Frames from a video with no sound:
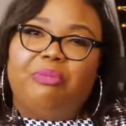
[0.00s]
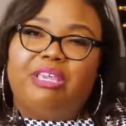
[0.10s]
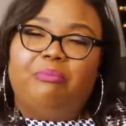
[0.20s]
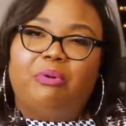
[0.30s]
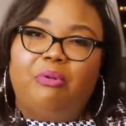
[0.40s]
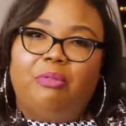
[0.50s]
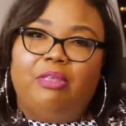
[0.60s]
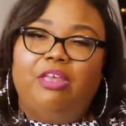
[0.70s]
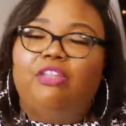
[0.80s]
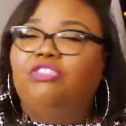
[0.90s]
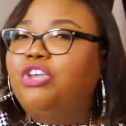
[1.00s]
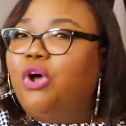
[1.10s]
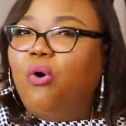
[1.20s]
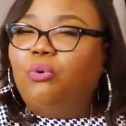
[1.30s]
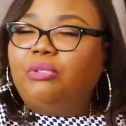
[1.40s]
people. The
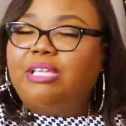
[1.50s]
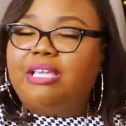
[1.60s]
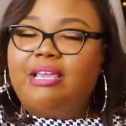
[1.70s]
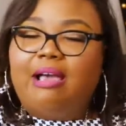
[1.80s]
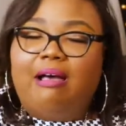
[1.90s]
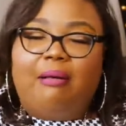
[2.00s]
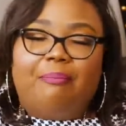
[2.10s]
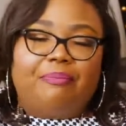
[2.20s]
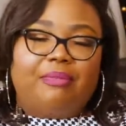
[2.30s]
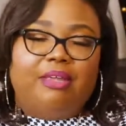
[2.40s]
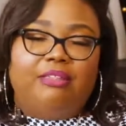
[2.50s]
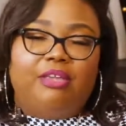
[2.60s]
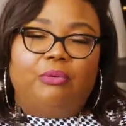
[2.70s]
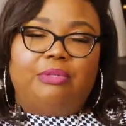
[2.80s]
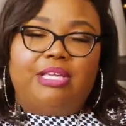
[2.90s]
only
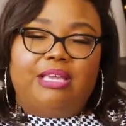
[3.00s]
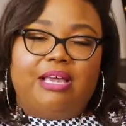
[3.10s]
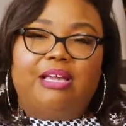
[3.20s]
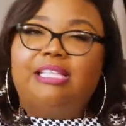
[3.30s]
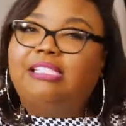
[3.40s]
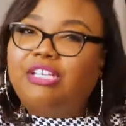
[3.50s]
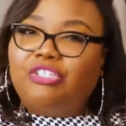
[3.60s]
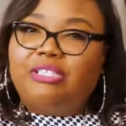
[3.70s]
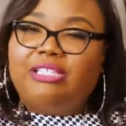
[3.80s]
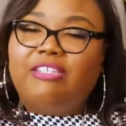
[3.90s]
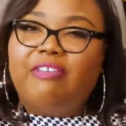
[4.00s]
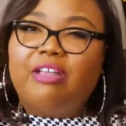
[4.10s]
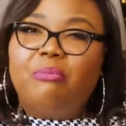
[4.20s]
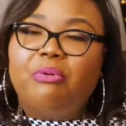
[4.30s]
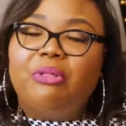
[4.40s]
concession that's
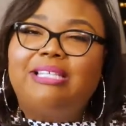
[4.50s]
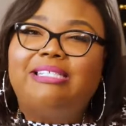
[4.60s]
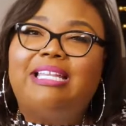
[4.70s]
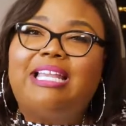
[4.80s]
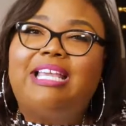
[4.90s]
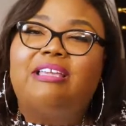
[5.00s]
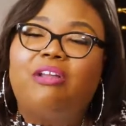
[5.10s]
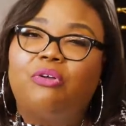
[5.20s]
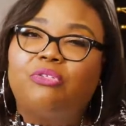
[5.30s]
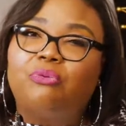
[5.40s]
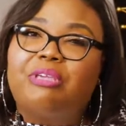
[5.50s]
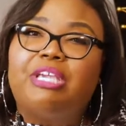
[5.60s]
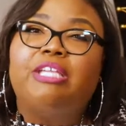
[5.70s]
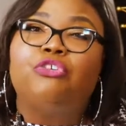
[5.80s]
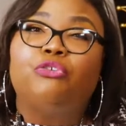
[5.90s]
available is that it could also be
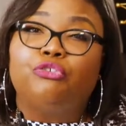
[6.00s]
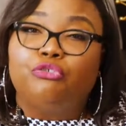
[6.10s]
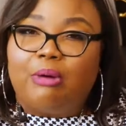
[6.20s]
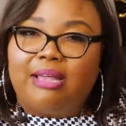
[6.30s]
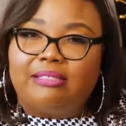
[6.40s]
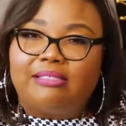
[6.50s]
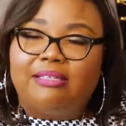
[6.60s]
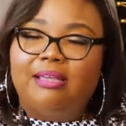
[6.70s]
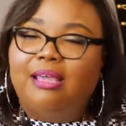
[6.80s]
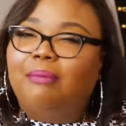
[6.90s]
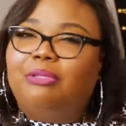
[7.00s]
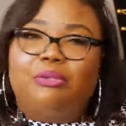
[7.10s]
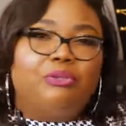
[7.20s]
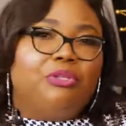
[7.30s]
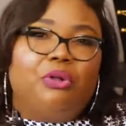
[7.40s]
in your trust. But
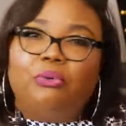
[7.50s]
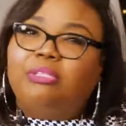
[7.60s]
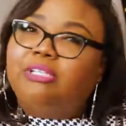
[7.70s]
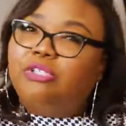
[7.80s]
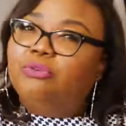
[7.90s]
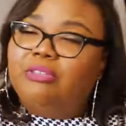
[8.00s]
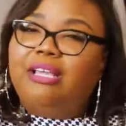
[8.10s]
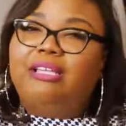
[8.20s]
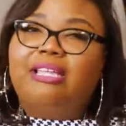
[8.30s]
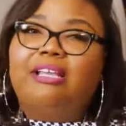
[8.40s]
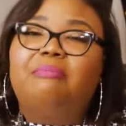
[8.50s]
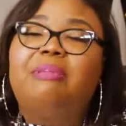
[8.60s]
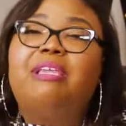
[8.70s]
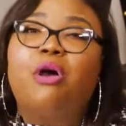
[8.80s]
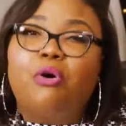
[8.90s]
those are the only two things that could
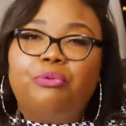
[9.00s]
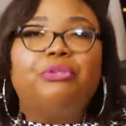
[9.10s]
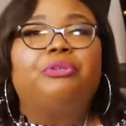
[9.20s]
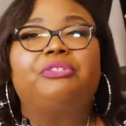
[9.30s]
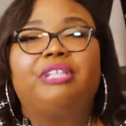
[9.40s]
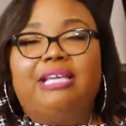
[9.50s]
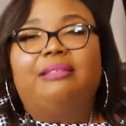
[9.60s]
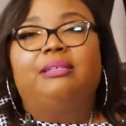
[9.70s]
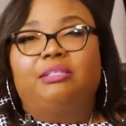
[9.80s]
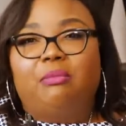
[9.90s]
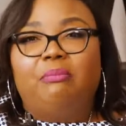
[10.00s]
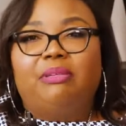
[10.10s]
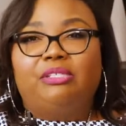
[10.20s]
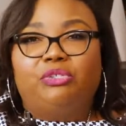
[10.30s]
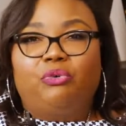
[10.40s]
be owners in the small
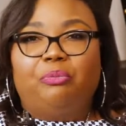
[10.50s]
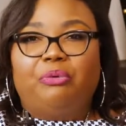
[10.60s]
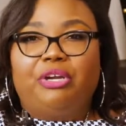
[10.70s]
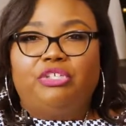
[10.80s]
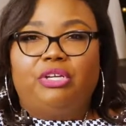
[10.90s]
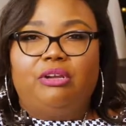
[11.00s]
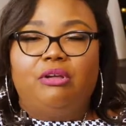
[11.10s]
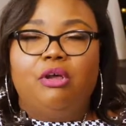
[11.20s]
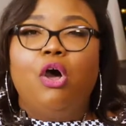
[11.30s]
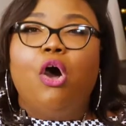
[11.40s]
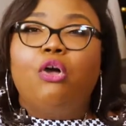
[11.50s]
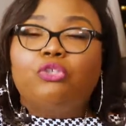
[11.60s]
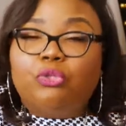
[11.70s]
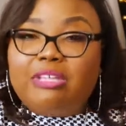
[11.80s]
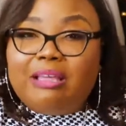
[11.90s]
business corporation.
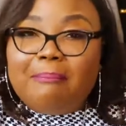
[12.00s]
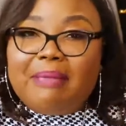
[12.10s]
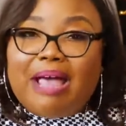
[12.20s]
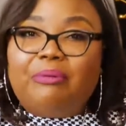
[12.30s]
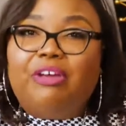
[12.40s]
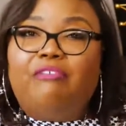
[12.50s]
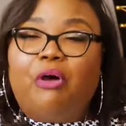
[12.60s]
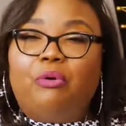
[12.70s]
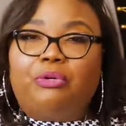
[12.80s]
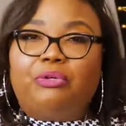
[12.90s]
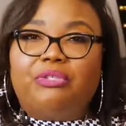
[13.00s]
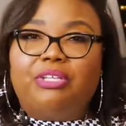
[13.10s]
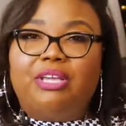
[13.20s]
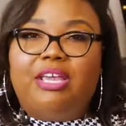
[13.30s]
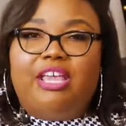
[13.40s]
Also, the amount of
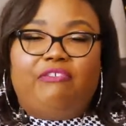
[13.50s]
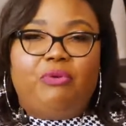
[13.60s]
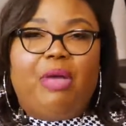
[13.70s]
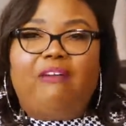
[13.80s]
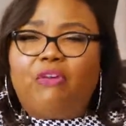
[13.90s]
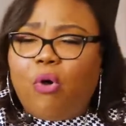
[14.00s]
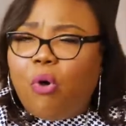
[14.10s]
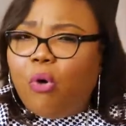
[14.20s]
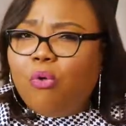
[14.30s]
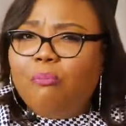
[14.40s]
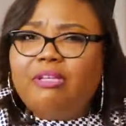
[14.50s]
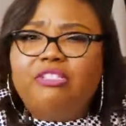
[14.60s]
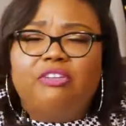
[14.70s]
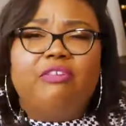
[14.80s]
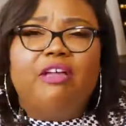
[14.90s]
owners. If you have a whole
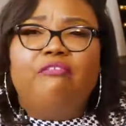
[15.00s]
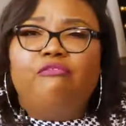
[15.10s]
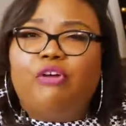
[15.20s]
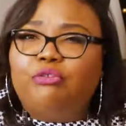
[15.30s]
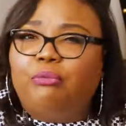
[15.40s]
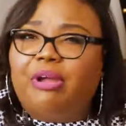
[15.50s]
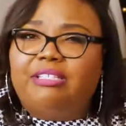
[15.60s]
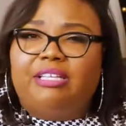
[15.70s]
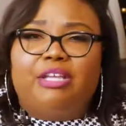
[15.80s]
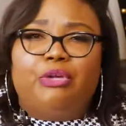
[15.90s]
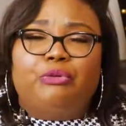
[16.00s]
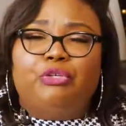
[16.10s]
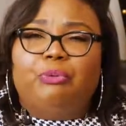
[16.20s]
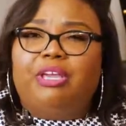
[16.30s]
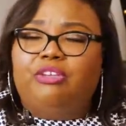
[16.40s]
bunch of fundraising that you're
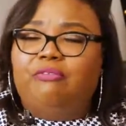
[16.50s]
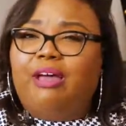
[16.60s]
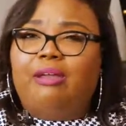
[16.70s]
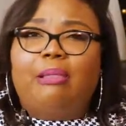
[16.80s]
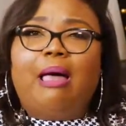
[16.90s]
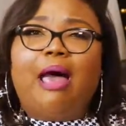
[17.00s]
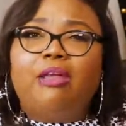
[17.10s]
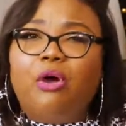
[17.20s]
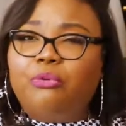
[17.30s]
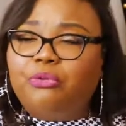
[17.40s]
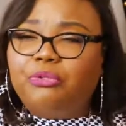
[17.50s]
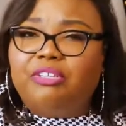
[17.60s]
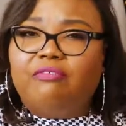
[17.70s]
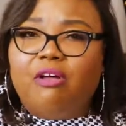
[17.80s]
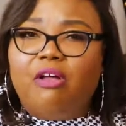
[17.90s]
doing and you've got a lot of owners
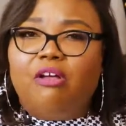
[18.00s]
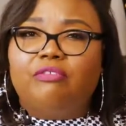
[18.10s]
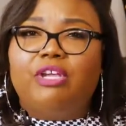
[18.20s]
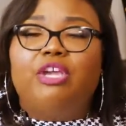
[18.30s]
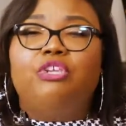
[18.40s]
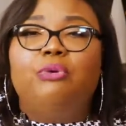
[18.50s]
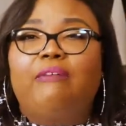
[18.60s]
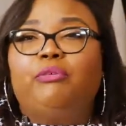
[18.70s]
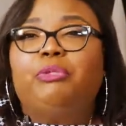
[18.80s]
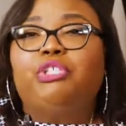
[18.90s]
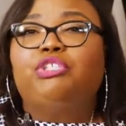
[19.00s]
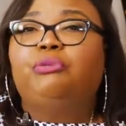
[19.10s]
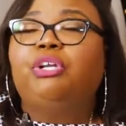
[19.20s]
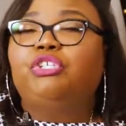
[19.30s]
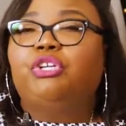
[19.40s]
involved, you have a
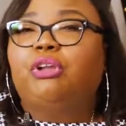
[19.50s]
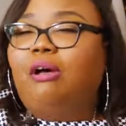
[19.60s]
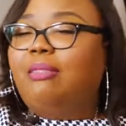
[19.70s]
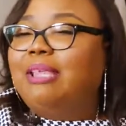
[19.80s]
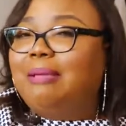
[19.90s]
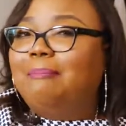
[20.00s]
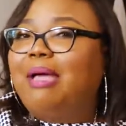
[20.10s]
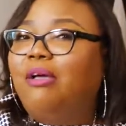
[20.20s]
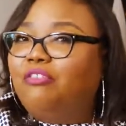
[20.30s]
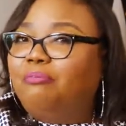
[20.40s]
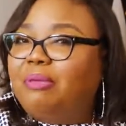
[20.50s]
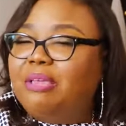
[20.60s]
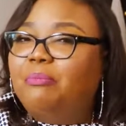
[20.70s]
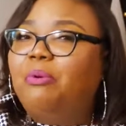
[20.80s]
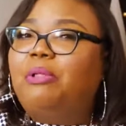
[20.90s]
restriction on the amount of
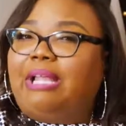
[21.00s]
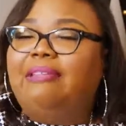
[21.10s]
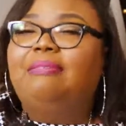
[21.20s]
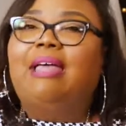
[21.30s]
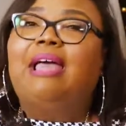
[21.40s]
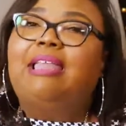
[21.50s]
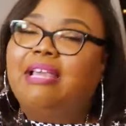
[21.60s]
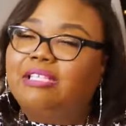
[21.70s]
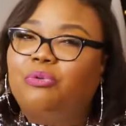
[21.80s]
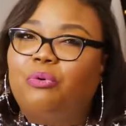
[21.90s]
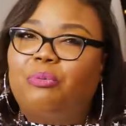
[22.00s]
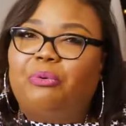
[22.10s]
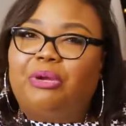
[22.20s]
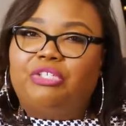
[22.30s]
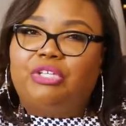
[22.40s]
people in that S
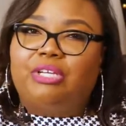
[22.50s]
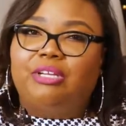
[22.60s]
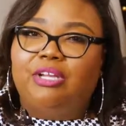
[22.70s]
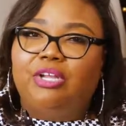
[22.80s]
corporation.